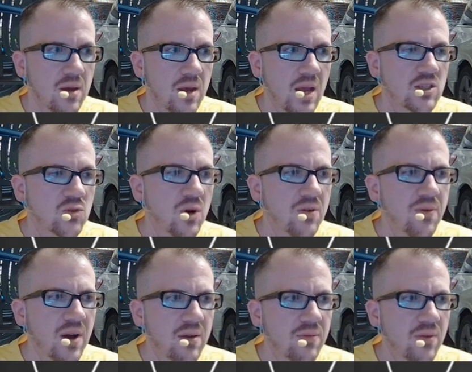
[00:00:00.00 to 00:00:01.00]
And
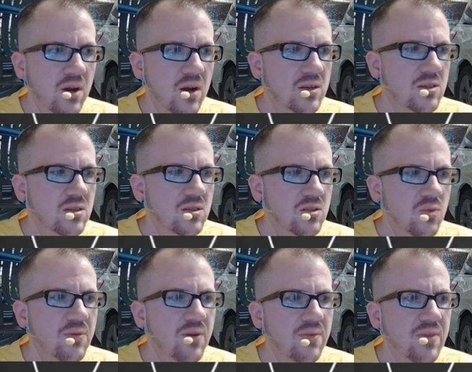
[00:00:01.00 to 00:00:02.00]

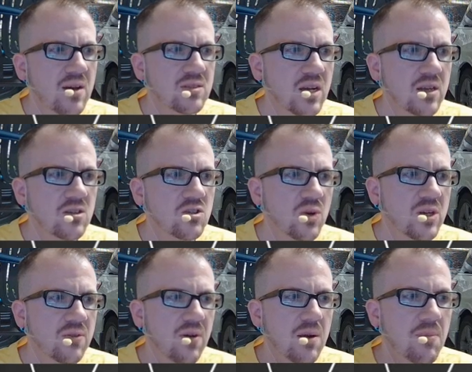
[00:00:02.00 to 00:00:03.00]
25,920
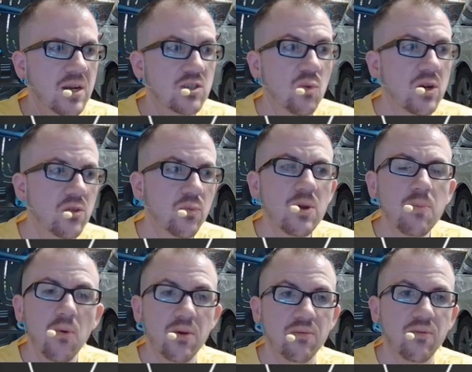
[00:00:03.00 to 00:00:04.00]
divided by
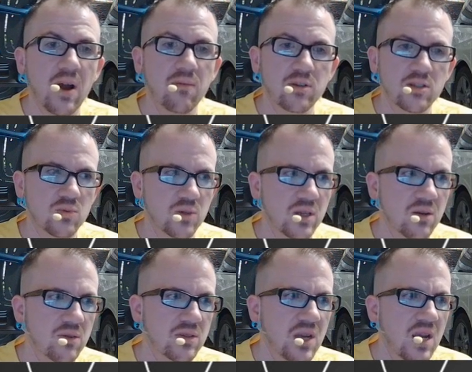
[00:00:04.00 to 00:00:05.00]
23.5, which is what they
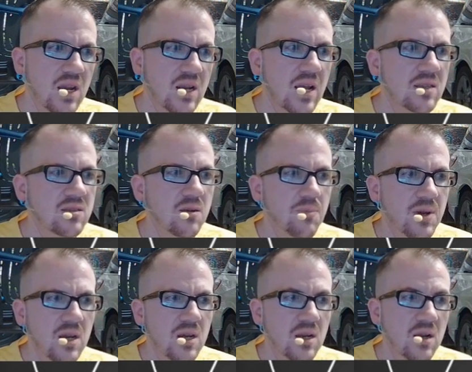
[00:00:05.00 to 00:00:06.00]
were saying, ends up
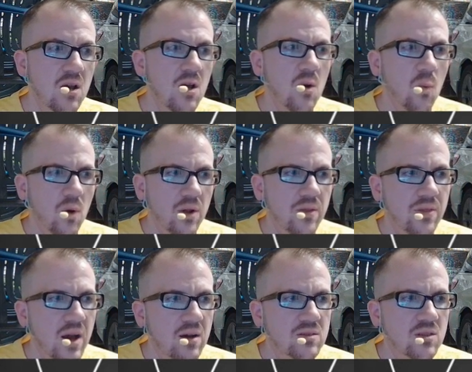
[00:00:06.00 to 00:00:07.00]
being
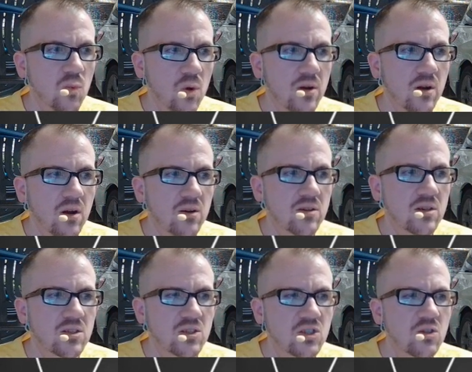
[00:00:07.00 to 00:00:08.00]

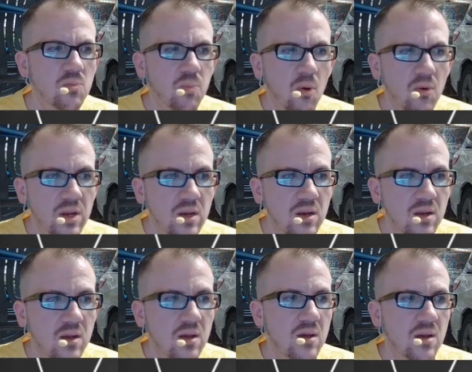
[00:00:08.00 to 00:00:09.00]

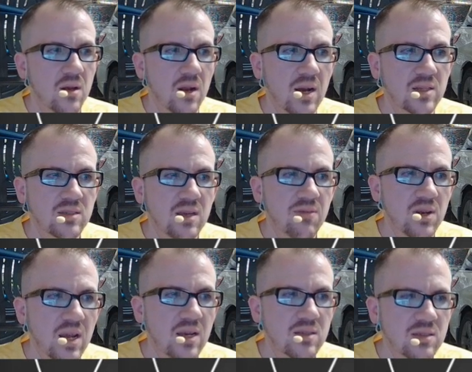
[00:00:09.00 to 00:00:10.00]

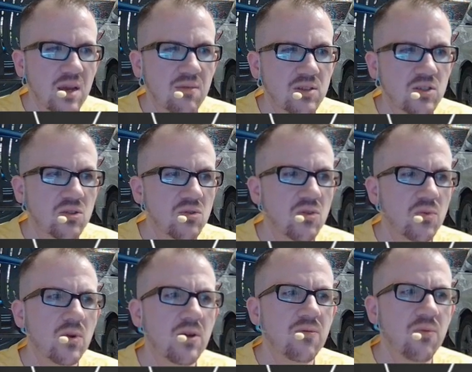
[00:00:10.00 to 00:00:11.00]

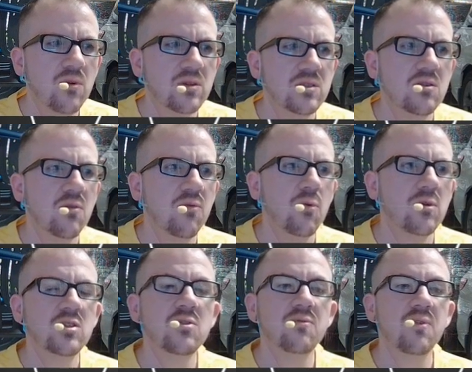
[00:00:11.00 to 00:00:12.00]

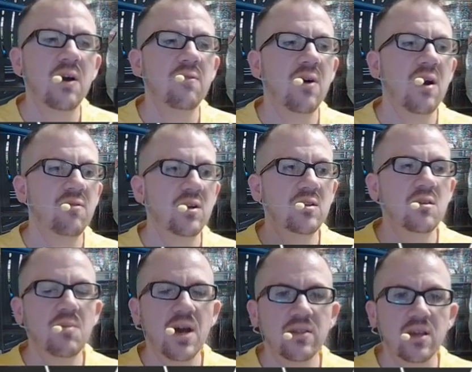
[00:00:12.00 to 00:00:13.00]
1,102.978723404255. I did the
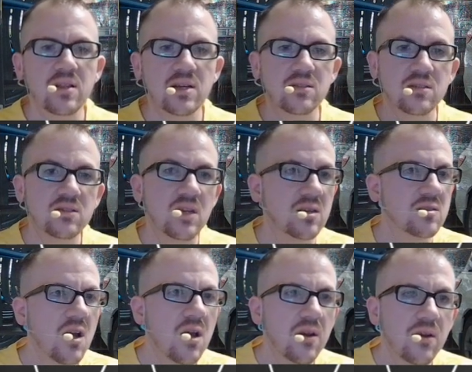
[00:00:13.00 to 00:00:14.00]
math, and that's a 6.
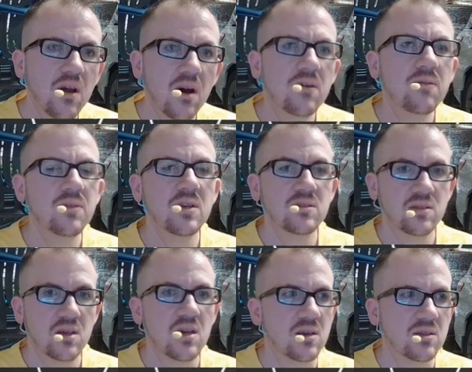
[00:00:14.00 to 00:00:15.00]
None of these
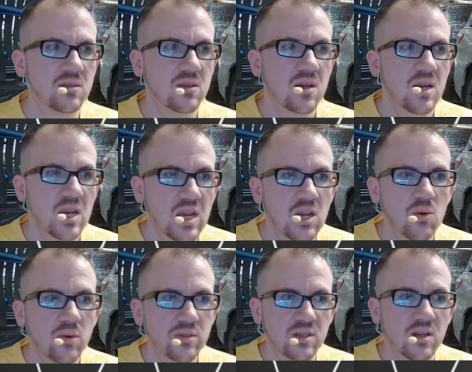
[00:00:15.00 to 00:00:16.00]
things
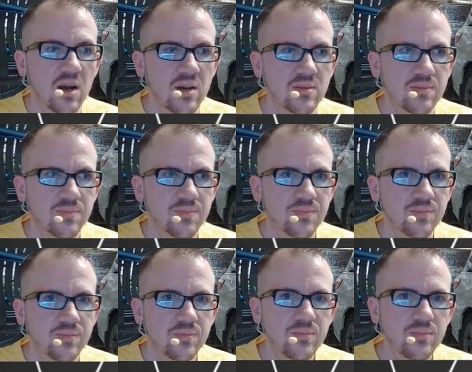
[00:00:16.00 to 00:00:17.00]
equal to 9.
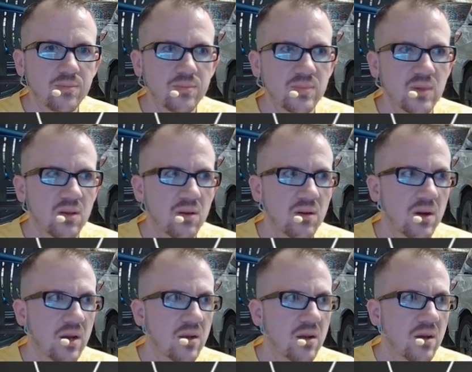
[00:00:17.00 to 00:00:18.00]
All
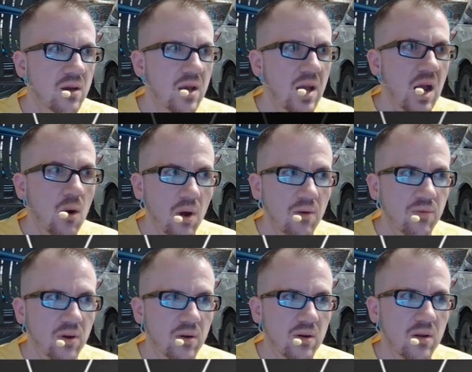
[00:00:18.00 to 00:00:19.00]
right?
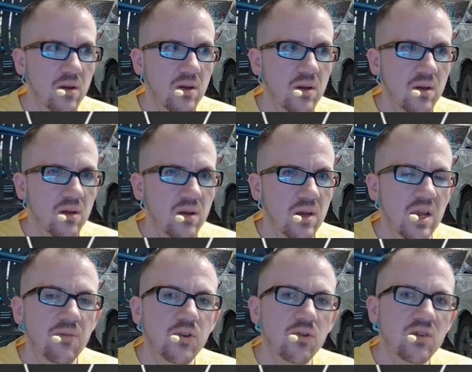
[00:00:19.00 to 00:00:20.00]
However,
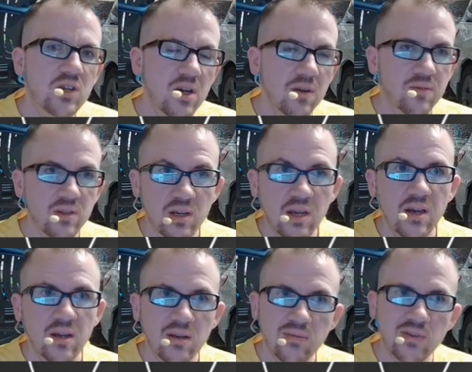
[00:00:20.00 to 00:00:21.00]
if you shift
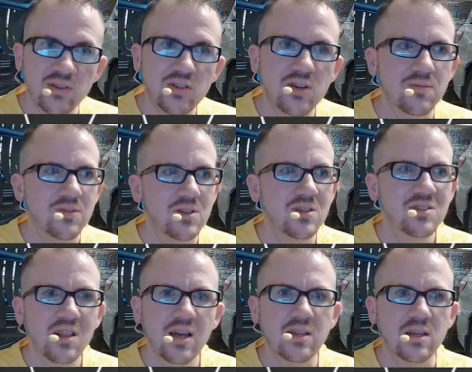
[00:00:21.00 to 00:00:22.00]
just
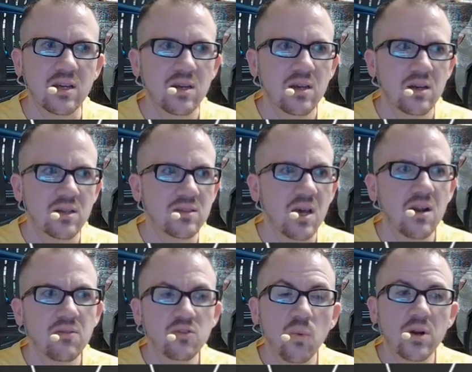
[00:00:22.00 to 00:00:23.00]
slightly, instead
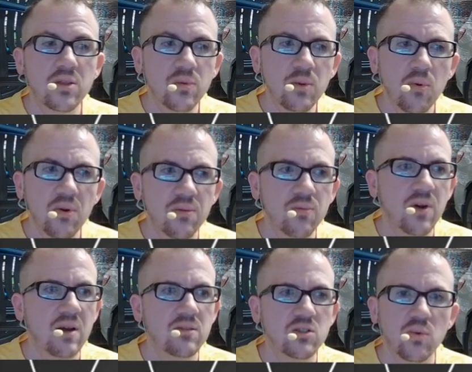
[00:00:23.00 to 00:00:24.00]
of
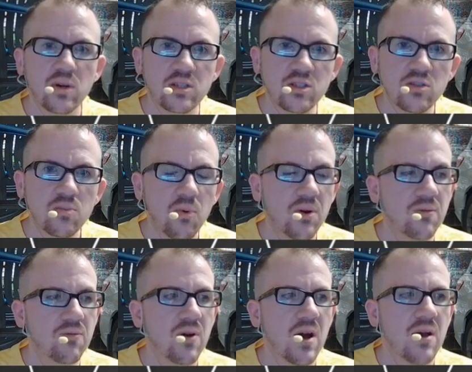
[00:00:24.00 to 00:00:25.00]
23.5 to
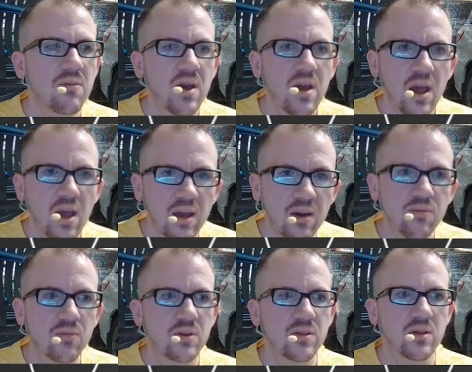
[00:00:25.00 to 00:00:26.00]
22.5,
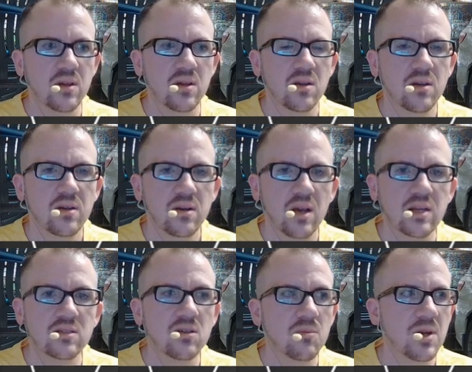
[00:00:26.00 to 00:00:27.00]
everything
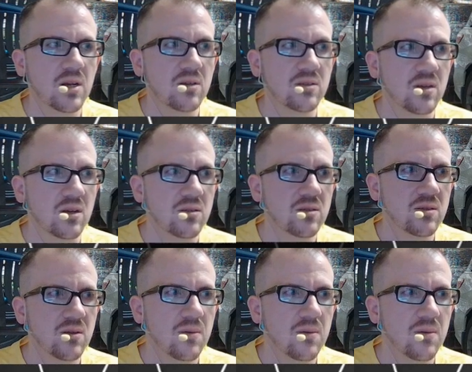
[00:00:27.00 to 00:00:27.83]
ends up making sense.